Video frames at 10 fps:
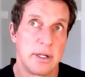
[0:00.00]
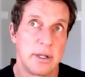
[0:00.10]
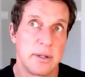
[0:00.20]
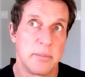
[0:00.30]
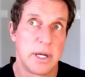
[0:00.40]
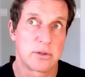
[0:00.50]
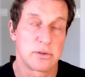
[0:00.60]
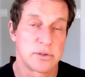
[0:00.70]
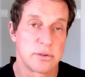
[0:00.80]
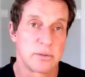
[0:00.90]
the
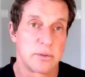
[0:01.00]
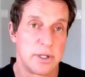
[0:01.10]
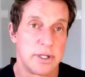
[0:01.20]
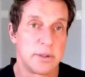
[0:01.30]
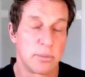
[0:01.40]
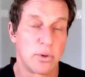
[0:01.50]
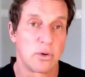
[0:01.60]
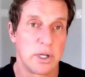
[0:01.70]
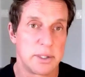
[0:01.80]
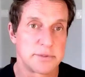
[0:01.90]
medicals and then the
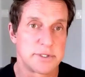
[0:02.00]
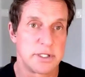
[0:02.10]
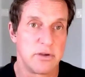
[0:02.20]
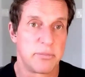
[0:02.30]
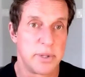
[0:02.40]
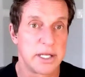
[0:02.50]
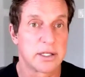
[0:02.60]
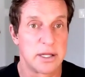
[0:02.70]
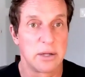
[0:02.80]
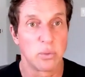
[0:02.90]
programs that you pick,
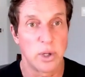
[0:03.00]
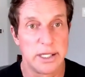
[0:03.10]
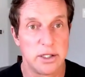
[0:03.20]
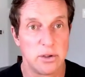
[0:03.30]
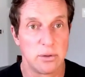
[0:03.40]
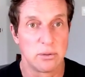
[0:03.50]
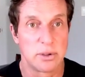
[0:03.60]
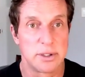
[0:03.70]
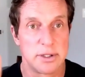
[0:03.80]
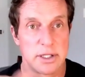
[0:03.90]
they rank you,
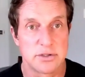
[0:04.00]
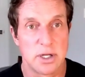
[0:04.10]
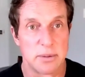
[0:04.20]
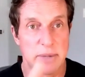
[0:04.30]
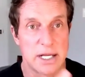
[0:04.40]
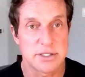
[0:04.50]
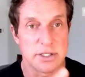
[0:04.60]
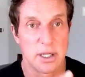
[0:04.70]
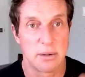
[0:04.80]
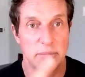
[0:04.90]
and then they try to match it
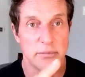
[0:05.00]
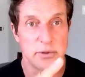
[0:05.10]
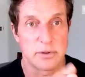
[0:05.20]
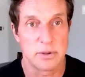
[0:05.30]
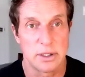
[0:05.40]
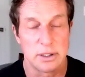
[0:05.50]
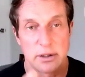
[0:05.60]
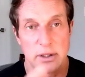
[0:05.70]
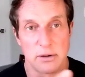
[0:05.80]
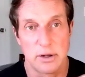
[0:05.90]
up to like
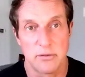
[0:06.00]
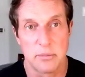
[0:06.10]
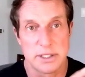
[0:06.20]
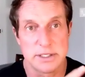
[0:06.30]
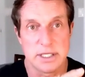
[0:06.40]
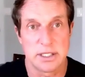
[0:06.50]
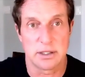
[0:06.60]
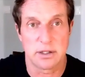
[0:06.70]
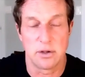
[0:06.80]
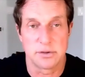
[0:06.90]
you know everybody's getting the
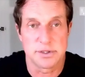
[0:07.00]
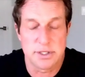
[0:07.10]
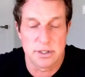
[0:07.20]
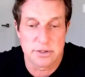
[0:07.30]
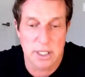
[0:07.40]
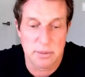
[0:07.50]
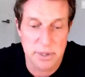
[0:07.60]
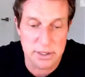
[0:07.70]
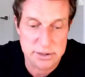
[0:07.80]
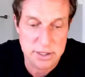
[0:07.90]
closest to their top
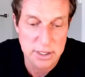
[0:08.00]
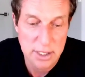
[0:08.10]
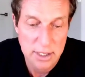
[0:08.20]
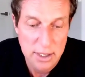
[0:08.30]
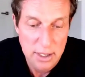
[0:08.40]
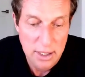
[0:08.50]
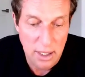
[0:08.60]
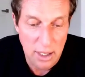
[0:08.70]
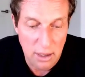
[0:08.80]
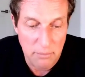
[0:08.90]
picks.
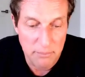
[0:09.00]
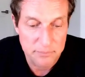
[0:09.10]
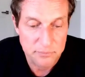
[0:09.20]
Um,